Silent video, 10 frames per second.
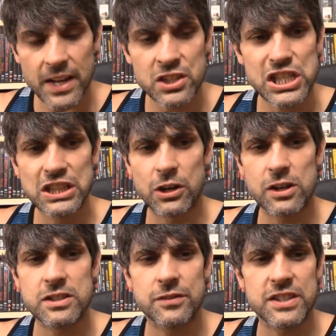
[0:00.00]
she
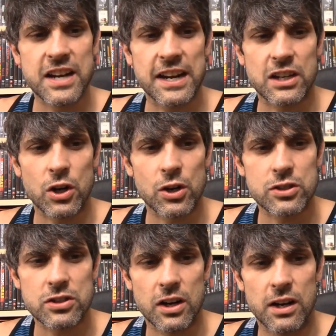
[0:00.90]
learns of this kind of
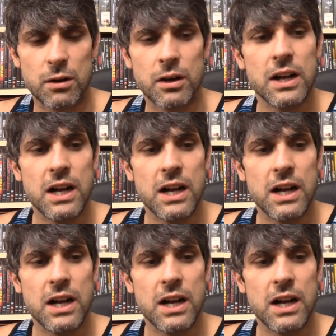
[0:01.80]
curse uh,